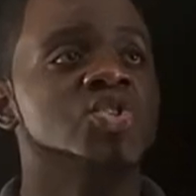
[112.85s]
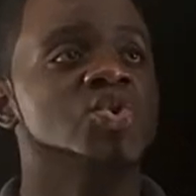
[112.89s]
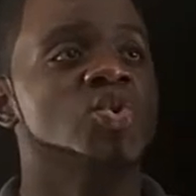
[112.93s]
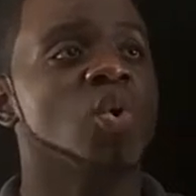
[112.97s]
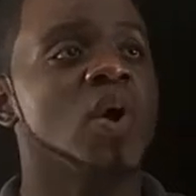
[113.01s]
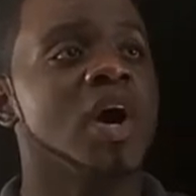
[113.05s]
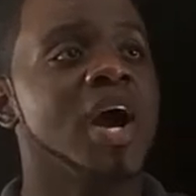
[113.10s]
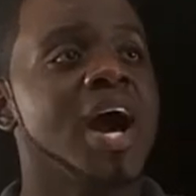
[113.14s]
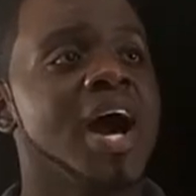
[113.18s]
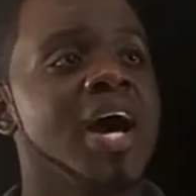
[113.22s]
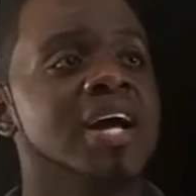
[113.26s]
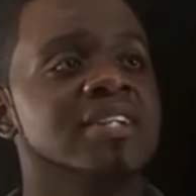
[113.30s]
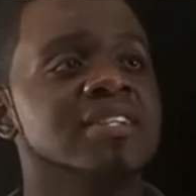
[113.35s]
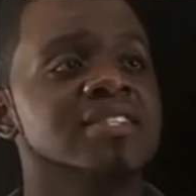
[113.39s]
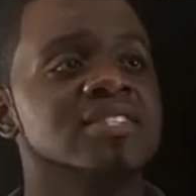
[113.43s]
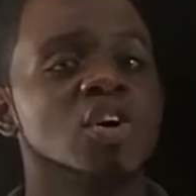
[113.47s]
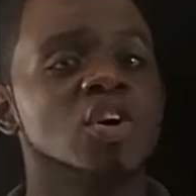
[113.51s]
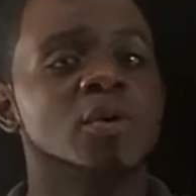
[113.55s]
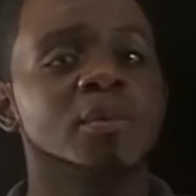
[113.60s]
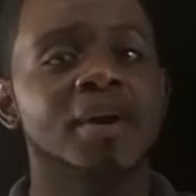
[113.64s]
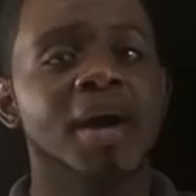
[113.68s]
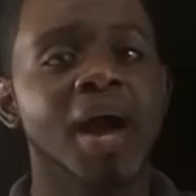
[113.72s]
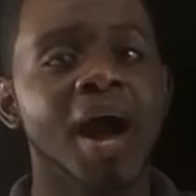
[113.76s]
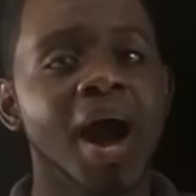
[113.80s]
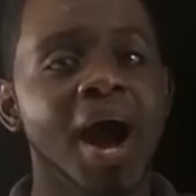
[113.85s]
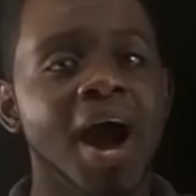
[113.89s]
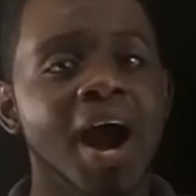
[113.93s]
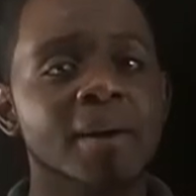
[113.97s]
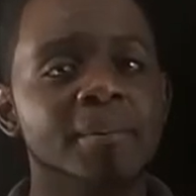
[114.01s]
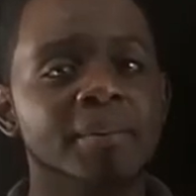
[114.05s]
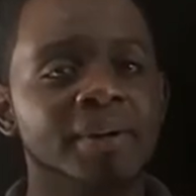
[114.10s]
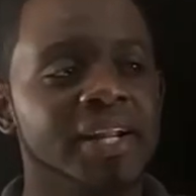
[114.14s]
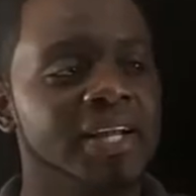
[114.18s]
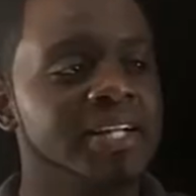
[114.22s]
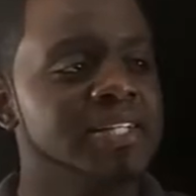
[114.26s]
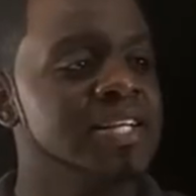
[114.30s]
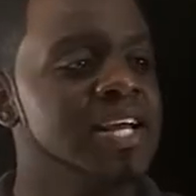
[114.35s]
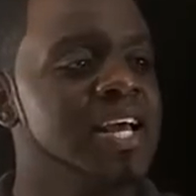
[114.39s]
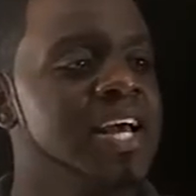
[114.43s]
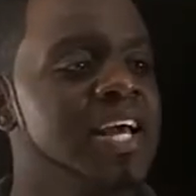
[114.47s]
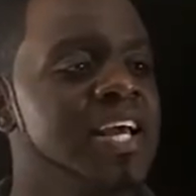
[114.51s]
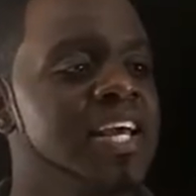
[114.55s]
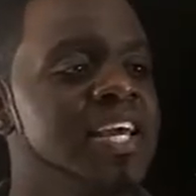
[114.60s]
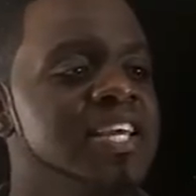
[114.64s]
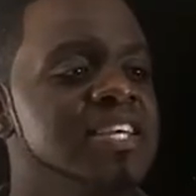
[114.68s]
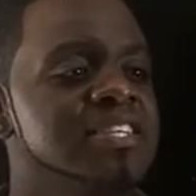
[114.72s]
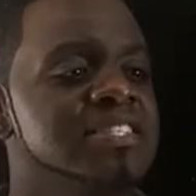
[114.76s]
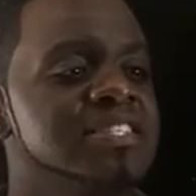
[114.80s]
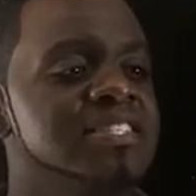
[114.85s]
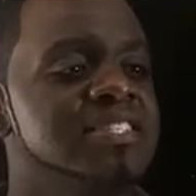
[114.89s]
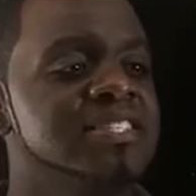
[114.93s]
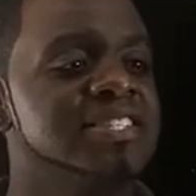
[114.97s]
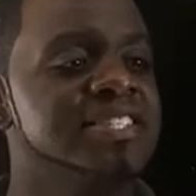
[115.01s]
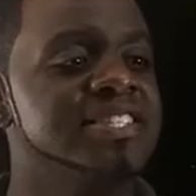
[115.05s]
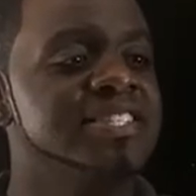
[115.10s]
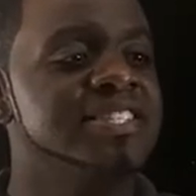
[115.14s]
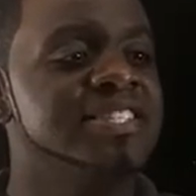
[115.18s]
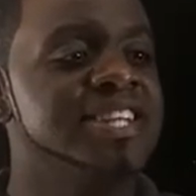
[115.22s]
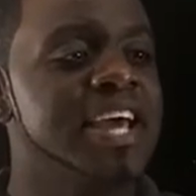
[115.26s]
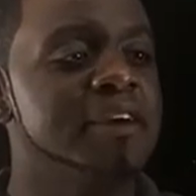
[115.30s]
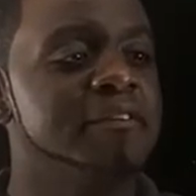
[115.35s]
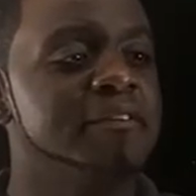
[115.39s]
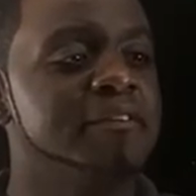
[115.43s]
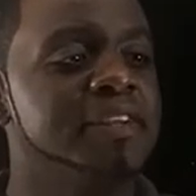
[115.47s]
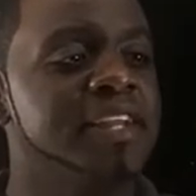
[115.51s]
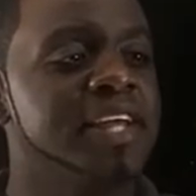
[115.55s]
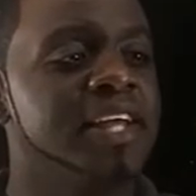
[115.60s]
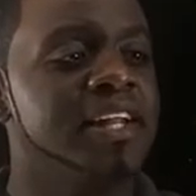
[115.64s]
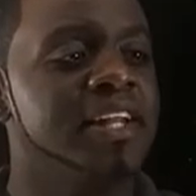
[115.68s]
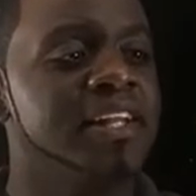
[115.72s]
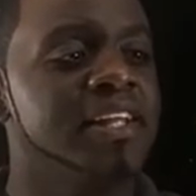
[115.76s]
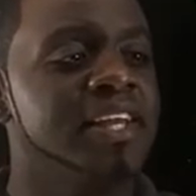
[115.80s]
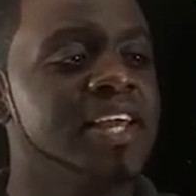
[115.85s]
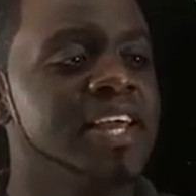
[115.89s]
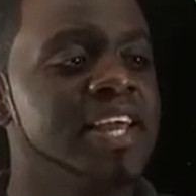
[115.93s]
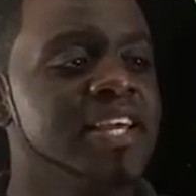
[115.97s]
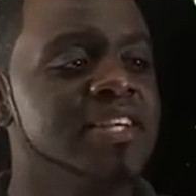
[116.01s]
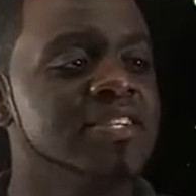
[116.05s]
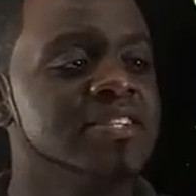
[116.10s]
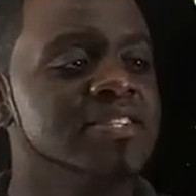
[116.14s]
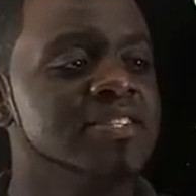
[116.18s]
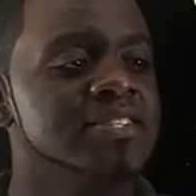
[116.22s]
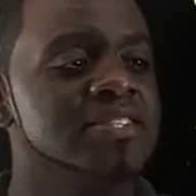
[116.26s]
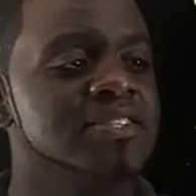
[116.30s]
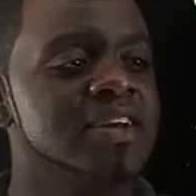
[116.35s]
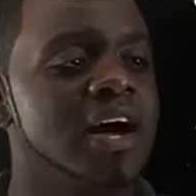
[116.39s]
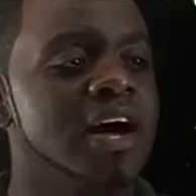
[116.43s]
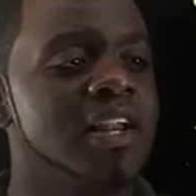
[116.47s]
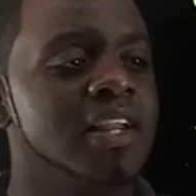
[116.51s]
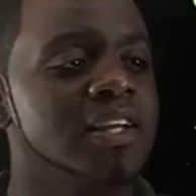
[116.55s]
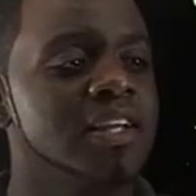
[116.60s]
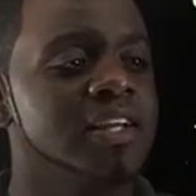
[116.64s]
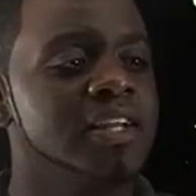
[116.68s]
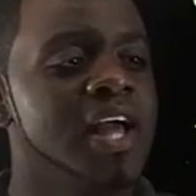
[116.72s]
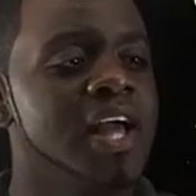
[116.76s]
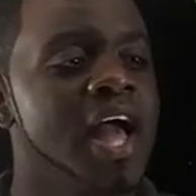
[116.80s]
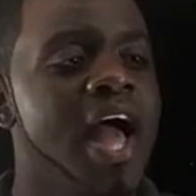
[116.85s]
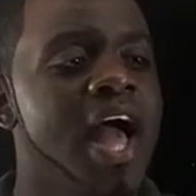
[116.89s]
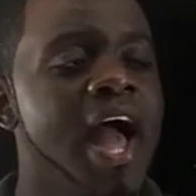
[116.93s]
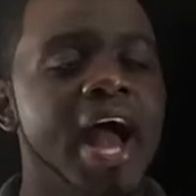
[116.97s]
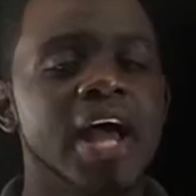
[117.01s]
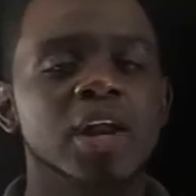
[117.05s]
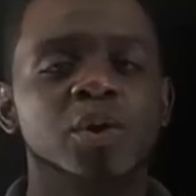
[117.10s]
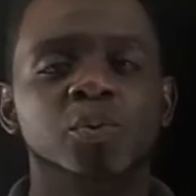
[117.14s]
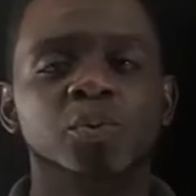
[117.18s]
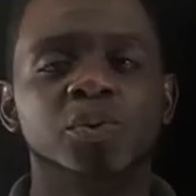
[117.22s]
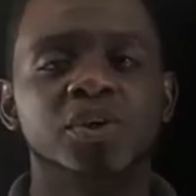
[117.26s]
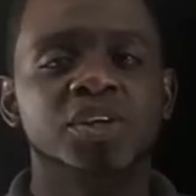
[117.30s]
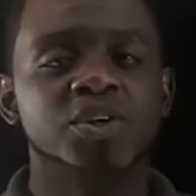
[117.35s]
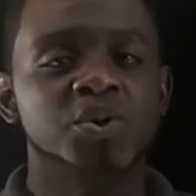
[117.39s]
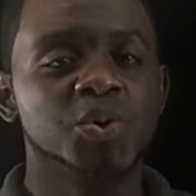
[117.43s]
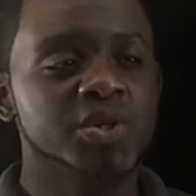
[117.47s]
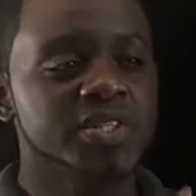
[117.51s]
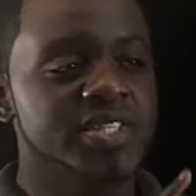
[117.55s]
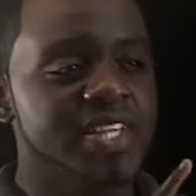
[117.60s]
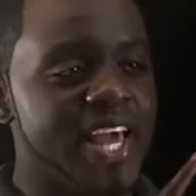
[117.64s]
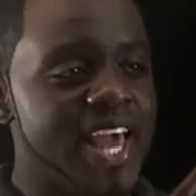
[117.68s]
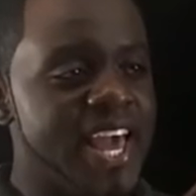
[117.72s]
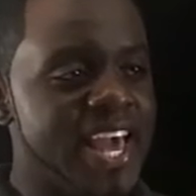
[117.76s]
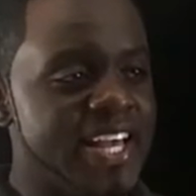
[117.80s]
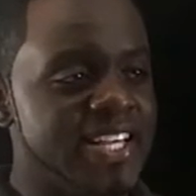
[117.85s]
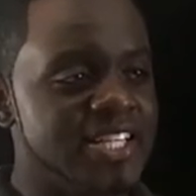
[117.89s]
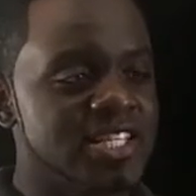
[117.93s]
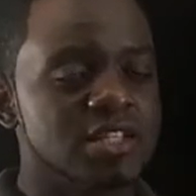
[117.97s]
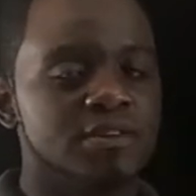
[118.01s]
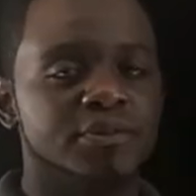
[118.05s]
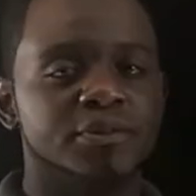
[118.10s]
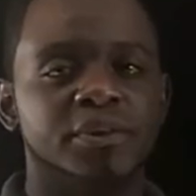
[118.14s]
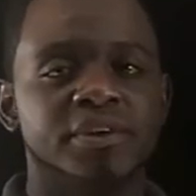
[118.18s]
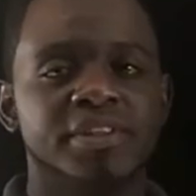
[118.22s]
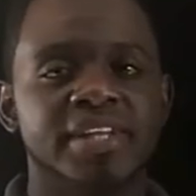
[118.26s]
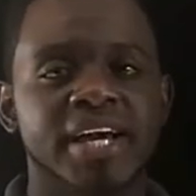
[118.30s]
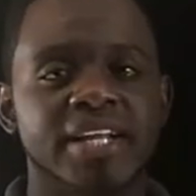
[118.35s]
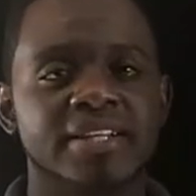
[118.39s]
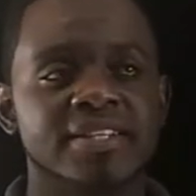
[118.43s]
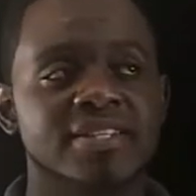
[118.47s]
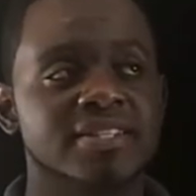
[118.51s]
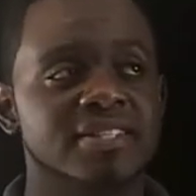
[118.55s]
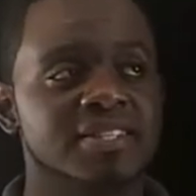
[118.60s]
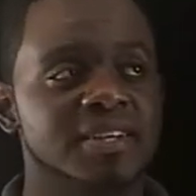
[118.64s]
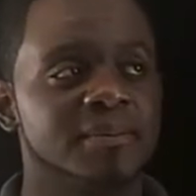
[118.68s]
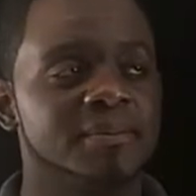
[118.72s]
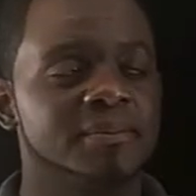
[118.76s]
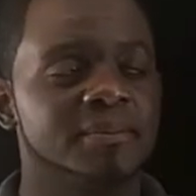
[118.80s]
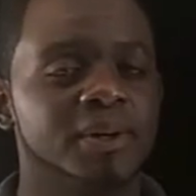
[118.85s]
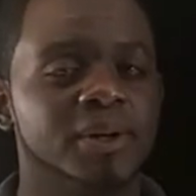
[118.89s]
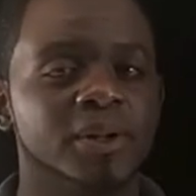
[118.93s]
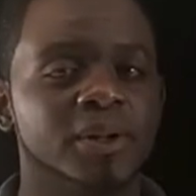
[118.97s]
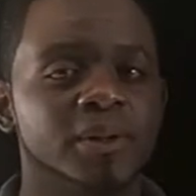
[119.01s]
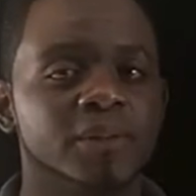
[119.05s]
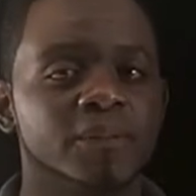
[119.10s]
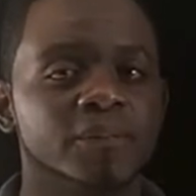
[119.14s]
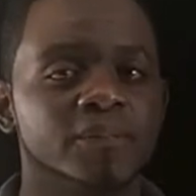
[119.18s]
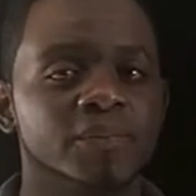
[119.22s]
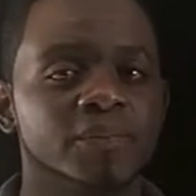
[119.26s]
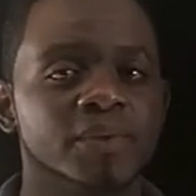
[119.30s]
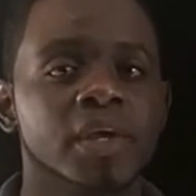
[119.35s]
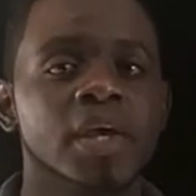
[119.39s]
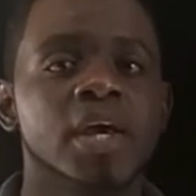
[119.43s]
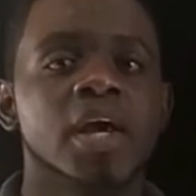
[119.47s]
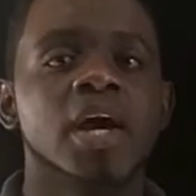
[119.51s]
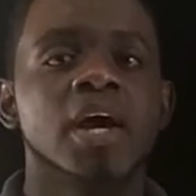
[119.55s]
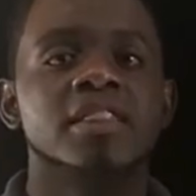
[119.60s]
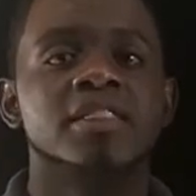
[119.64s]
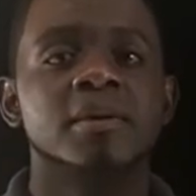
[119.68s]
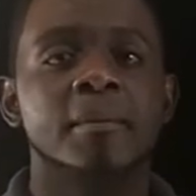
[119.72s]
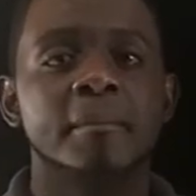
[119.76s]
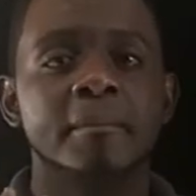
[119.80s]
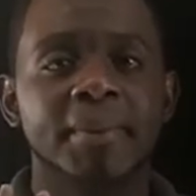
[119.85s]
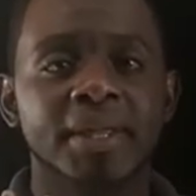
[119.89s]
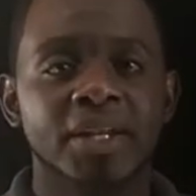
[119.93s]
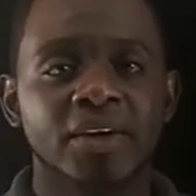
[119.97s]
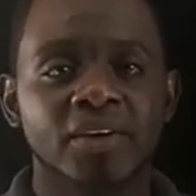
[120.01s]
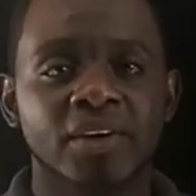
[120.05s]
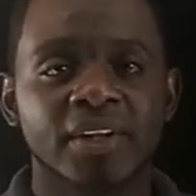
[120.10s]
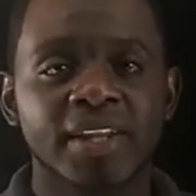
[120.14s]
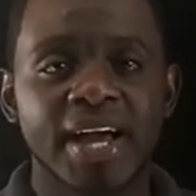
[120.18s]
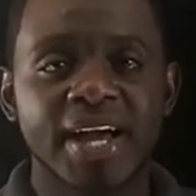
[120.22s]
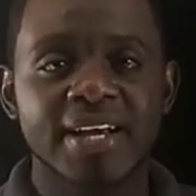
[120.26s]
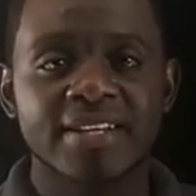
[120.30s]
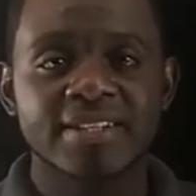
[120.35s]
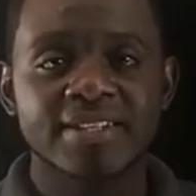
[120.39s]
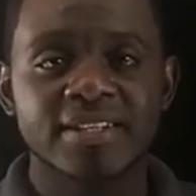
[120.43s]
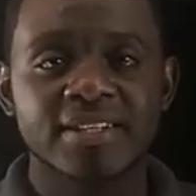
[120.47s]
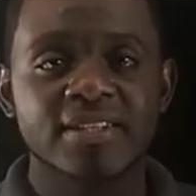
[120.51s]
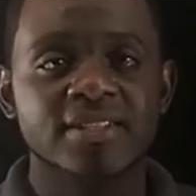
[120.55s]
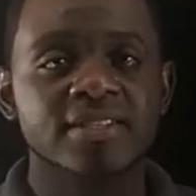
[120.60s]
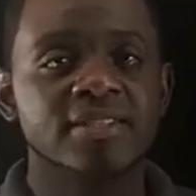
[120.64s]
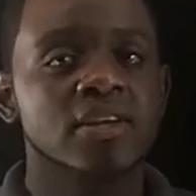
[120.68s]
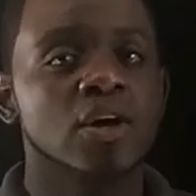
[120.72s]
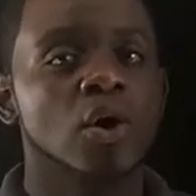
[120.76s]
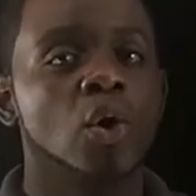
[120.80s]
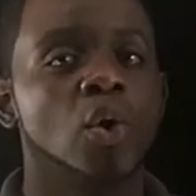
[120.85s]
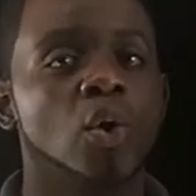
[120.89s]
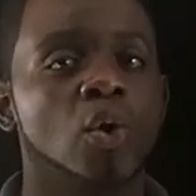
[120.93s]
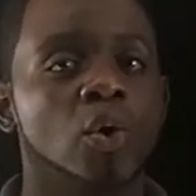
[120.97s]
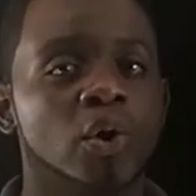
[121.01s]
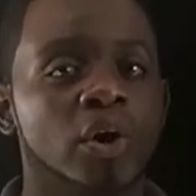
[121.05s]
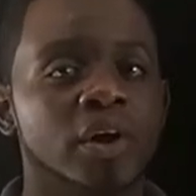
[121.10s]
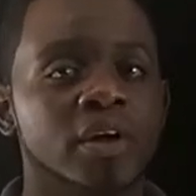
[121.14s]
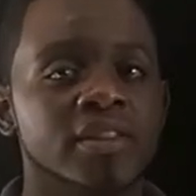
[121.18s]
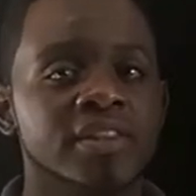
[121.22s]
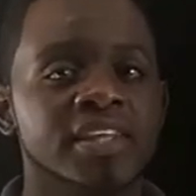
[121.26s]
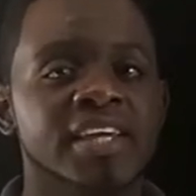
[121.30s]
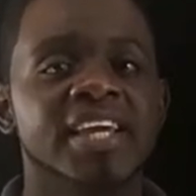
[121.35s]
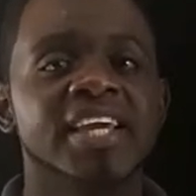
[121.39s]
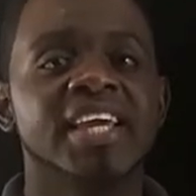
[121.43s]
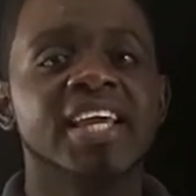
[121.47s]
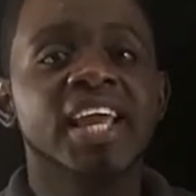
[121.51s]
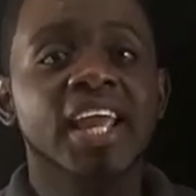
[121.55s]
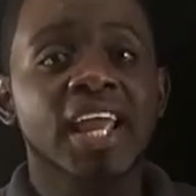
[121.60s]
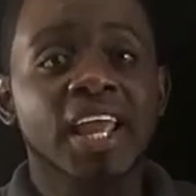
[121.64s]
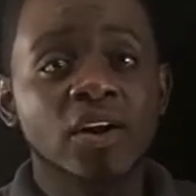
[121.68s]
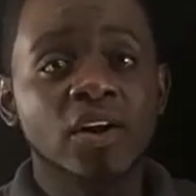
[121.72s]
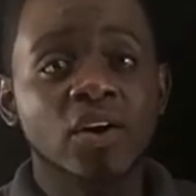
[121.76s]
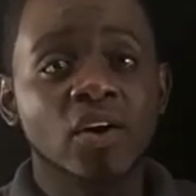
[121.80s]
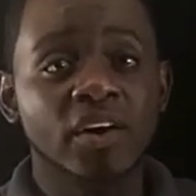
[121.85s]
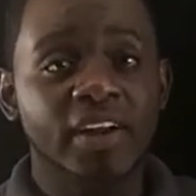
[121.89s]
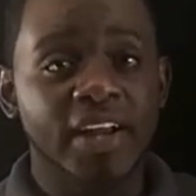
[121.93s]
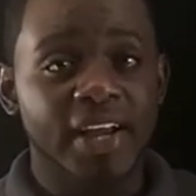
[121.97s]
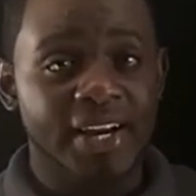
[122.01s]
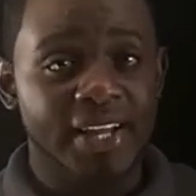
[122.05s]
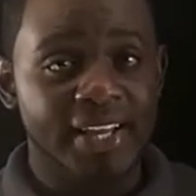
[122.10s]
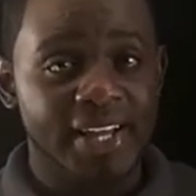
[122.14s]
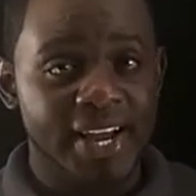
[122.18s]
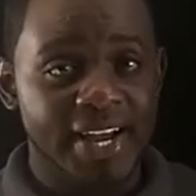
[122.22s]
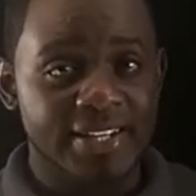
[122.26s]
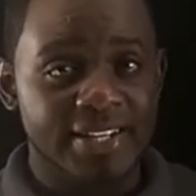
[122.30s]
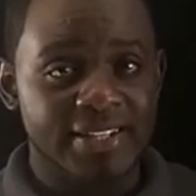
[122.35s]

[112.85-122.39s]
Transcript: So calcium carbonate is definitely a solid and we use S for that symbol. The mineral acids or the inorganic